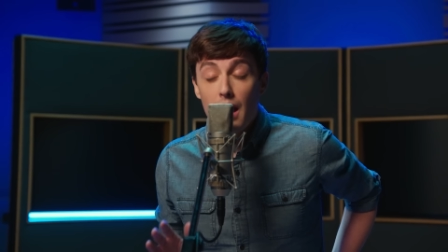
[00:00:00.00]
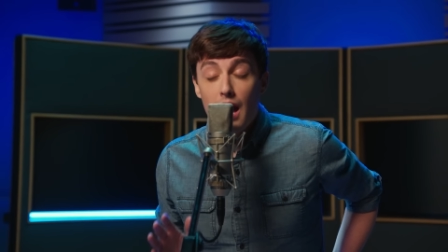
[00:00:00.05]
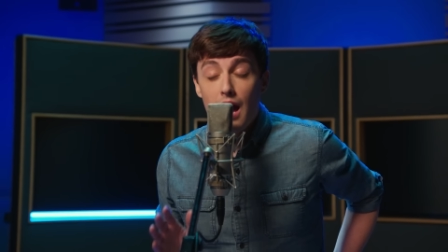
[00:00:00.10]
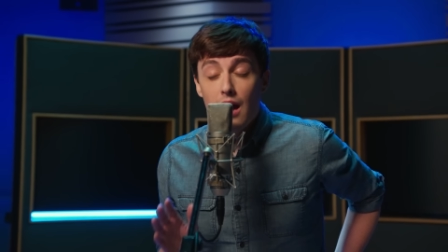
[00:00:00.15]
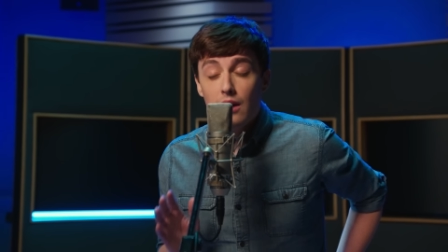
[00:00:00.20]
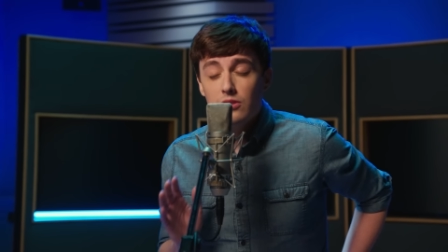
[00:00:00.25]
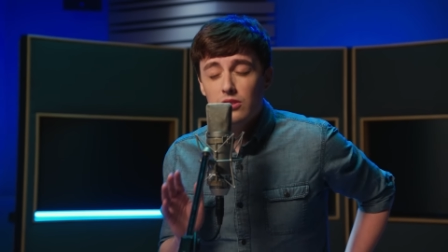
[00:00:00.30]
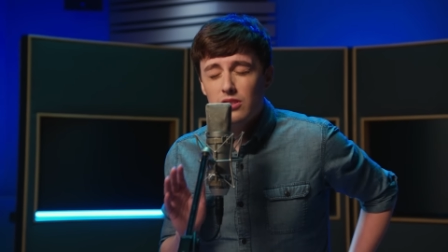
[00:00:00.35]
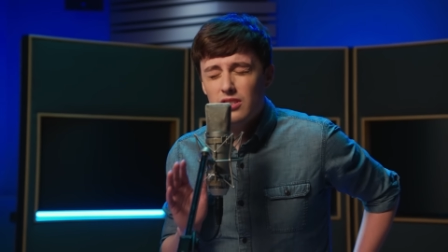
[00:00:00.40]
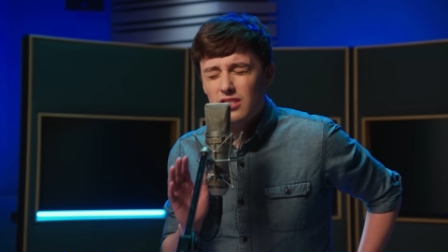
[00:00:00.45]

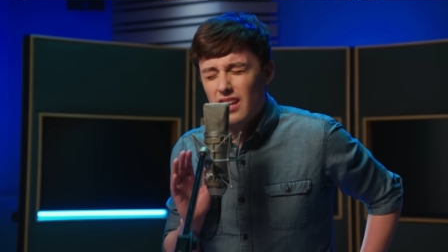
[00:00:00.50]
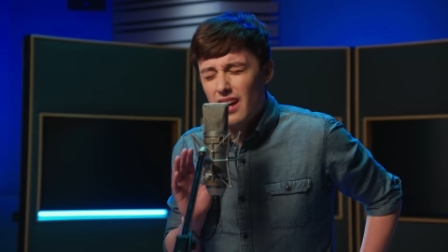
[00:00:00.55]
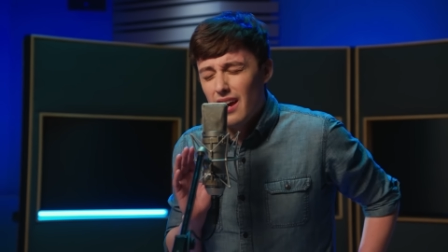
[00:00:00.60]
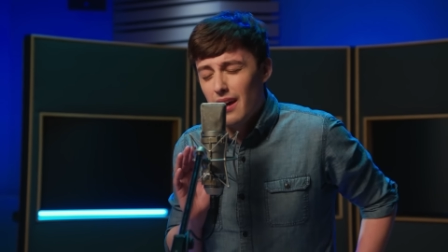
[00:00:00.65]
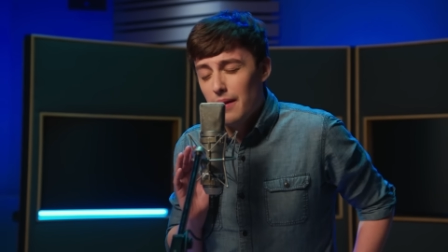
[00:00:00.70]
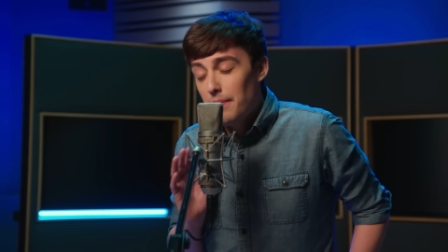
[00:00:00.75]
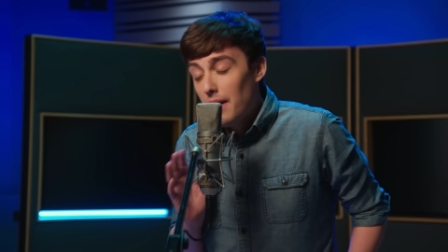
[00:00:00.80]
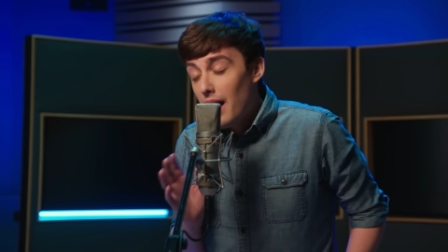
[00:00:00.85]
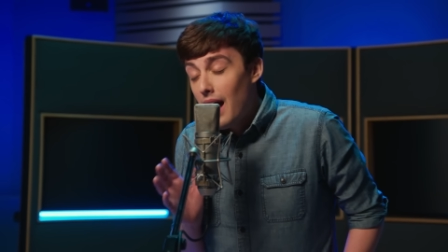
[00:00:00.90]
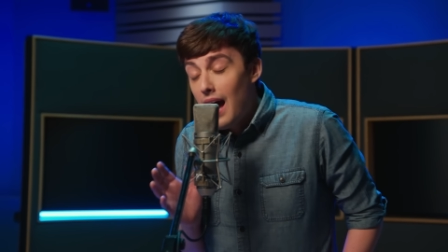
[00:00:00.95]
out,
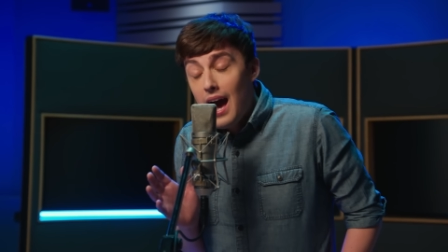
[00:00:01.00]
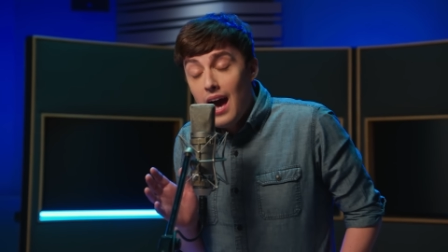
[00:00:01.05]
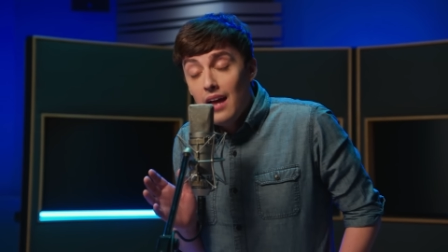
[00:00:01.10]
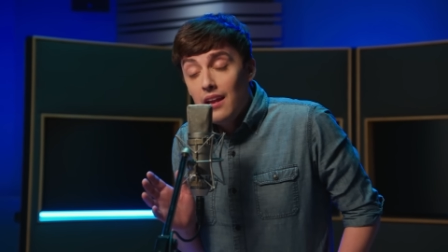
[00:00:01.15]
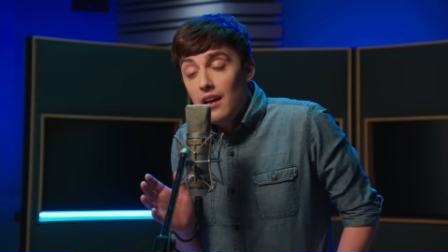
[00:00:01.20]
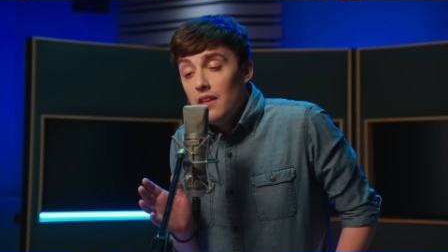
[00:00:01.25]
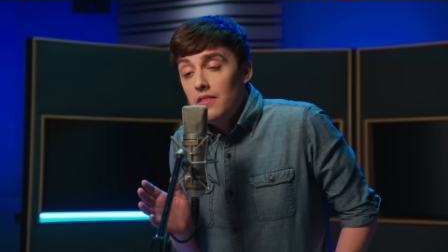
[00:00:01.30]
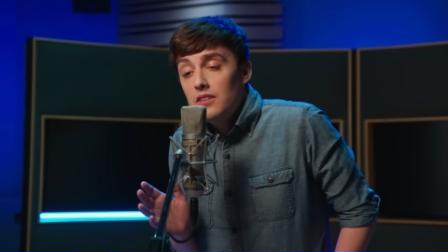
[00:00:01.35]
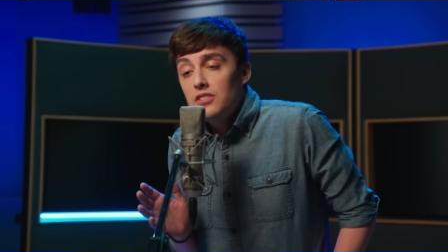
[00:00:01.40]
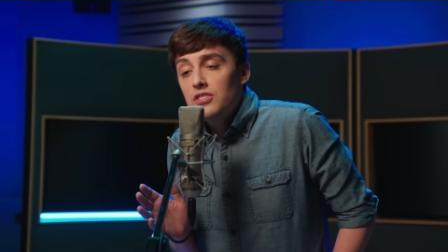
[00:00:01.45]
step
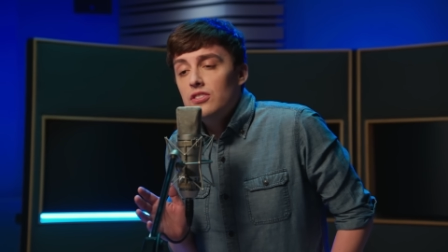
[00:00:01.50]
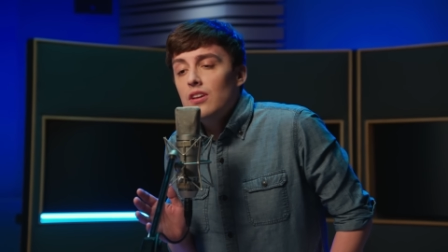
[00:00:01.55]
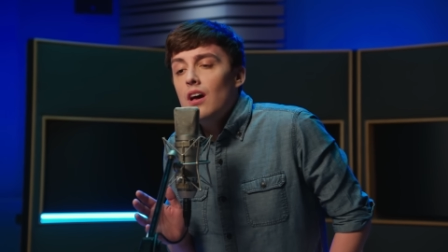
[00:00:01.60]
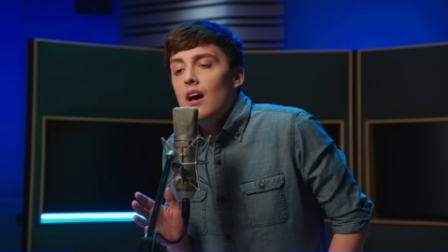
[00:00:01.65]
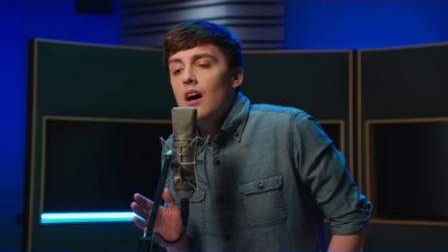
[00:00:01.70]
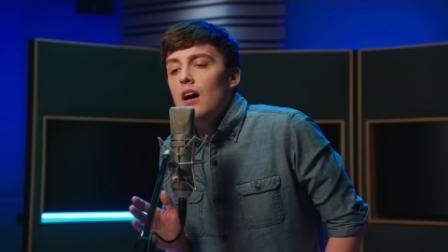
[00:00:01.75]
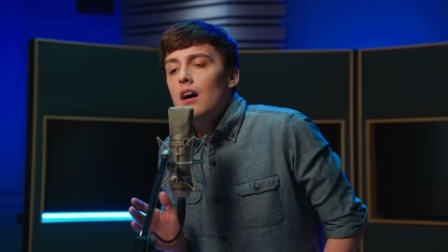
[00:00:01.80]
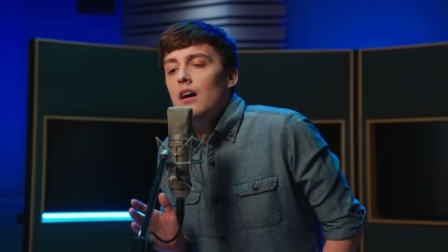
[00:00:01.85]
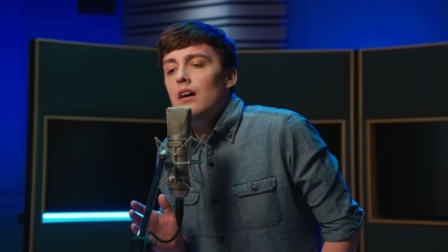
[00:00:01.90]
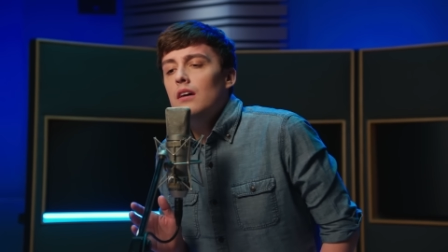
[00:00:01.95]
out of the
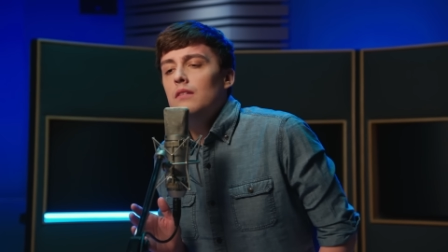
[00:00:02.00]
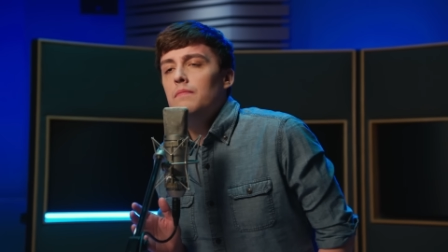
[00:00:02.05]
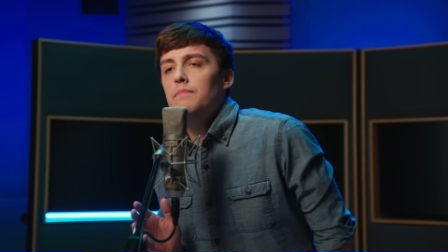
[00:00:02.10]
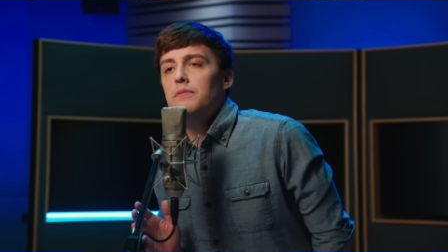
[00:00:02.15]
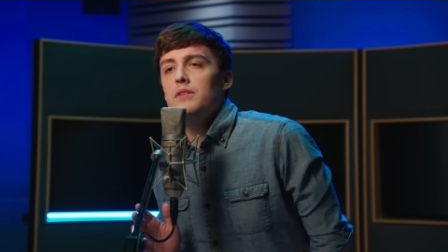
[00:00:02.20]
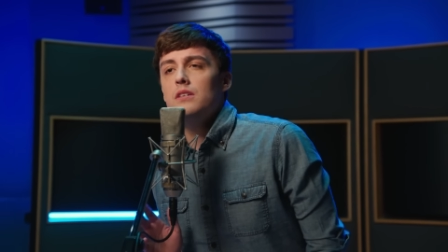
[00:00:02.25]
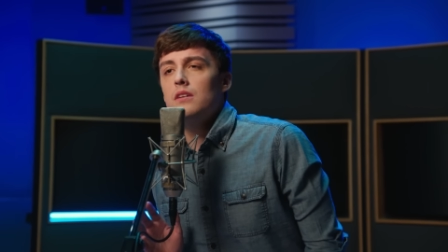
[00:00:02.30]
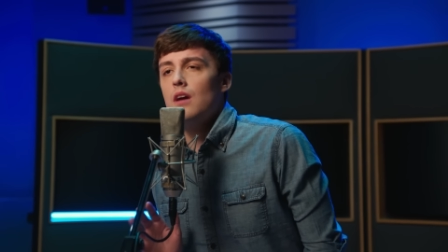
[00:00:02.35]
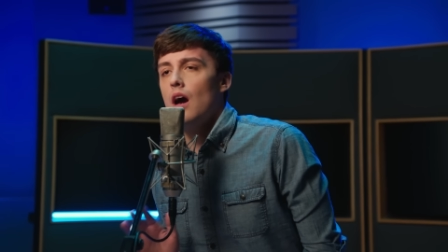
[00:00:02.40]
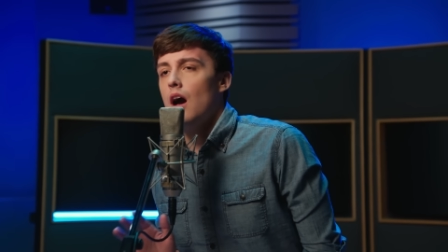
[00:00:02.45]
sun
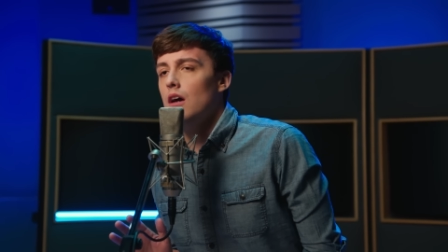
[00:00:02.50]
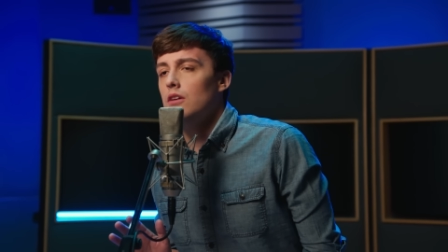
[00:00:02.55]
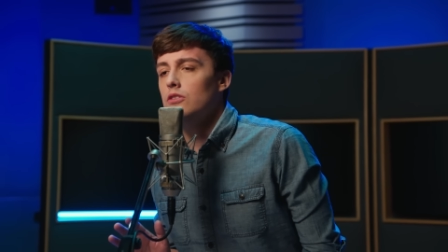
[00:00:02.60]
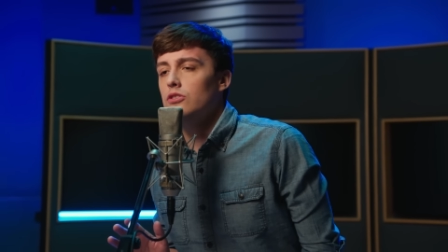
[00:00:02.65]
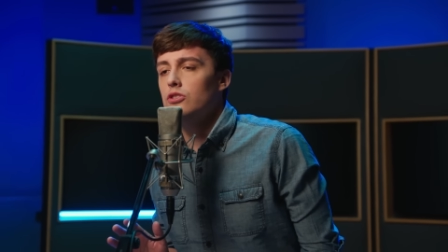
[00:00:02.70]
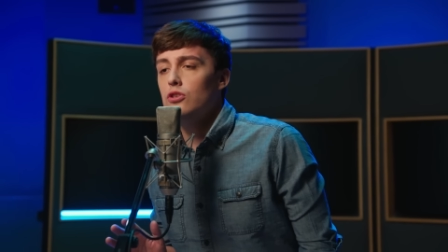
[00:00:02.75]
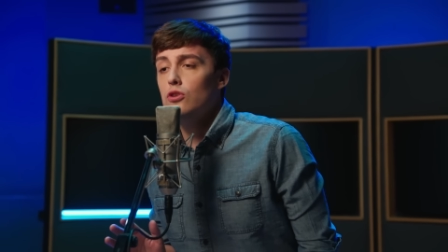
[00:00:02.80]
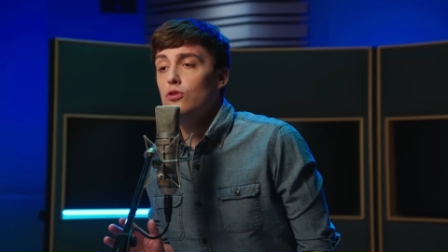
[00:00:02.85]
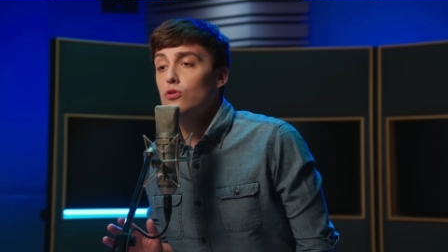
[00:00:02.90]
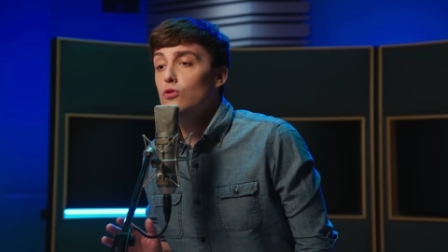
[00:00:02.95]

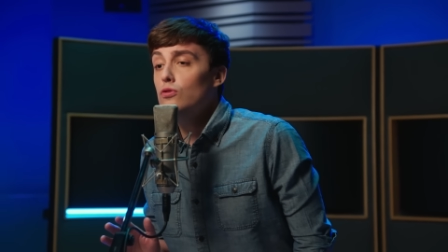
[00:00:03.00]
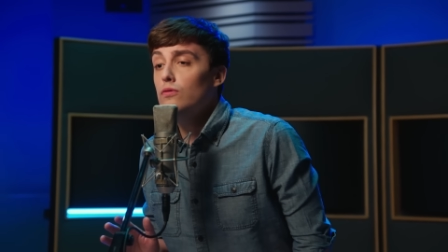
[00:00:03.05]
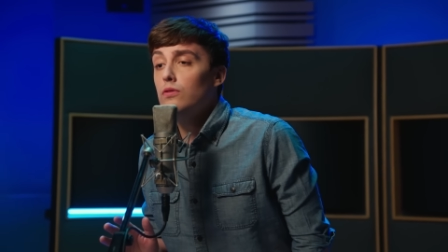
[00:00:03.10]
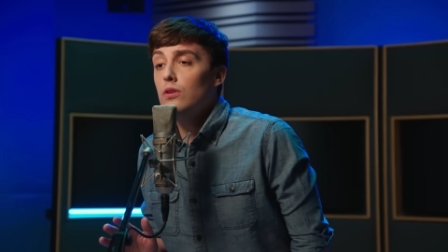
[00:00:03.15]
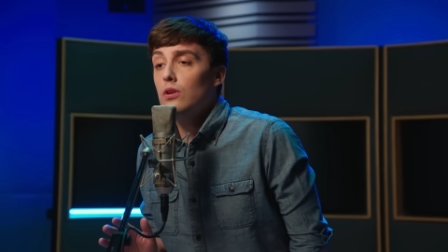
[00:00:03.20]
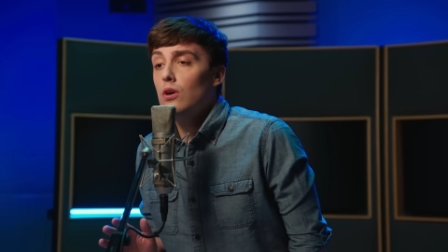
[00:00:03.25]
because you've